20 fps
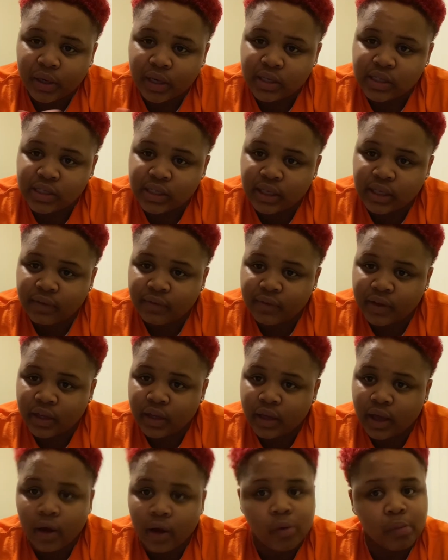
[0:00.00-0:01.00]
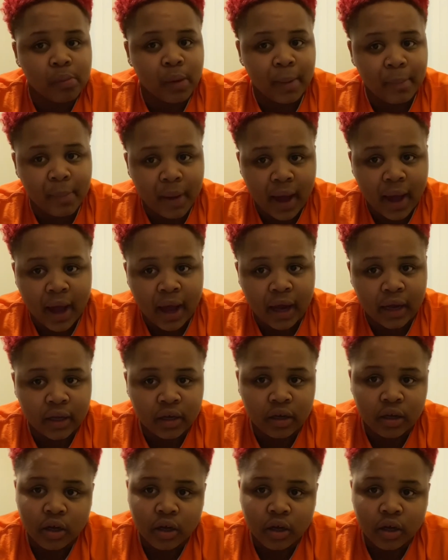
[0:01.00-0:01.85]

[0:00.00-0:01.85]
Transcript: to see if it helped my back